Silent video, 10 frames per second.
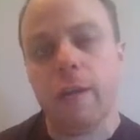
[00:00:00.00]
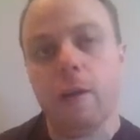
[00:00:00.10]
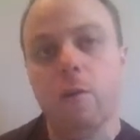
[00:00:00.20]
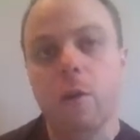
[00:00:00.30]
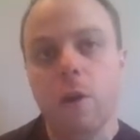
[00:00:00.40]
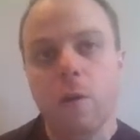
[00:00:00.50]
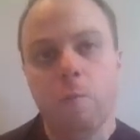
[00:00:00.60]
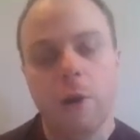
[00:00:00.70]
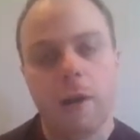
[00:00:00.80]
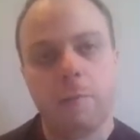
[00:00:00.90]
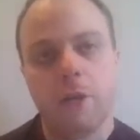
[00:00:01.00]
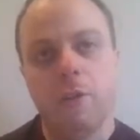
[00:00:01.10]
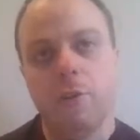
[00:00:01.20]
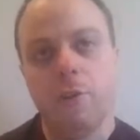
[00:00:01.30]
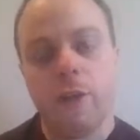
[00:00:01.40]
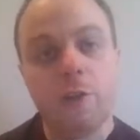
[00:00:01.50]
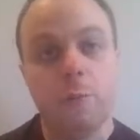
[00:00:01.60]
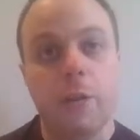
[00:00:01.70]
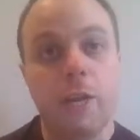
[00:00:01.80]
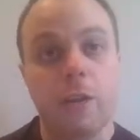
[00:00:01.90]
right now, but I'm going to do
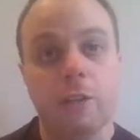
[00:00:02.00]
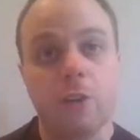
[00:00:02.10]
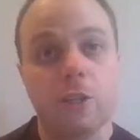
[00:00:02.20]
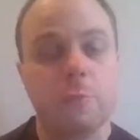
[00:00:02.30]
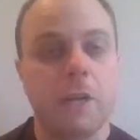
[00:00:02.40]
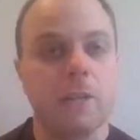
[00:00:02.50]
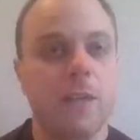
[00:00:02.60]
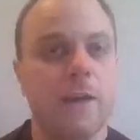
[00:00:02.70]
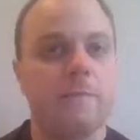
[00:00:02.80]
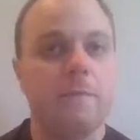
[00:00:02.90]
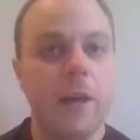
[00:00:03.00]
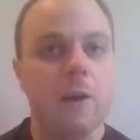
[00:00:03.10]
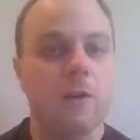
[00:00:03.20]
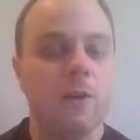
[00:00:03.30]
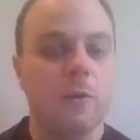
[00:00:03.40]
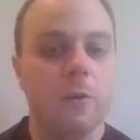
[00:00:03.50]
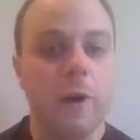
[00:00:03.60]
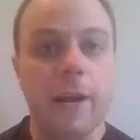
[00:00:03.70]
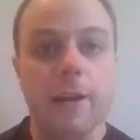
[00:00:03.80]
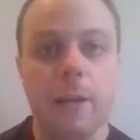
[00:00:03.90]
intermediate guitars because I found a
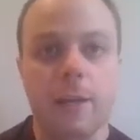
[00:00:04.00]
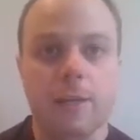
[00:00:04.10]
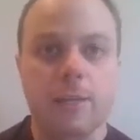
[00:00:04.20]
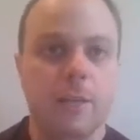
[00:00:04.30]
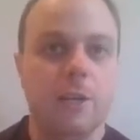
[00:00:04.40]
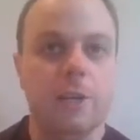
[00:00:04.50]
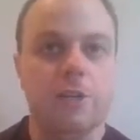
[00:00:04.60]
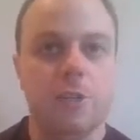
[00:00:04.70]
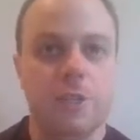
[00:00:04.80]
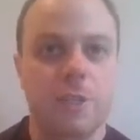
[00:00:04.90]
great signature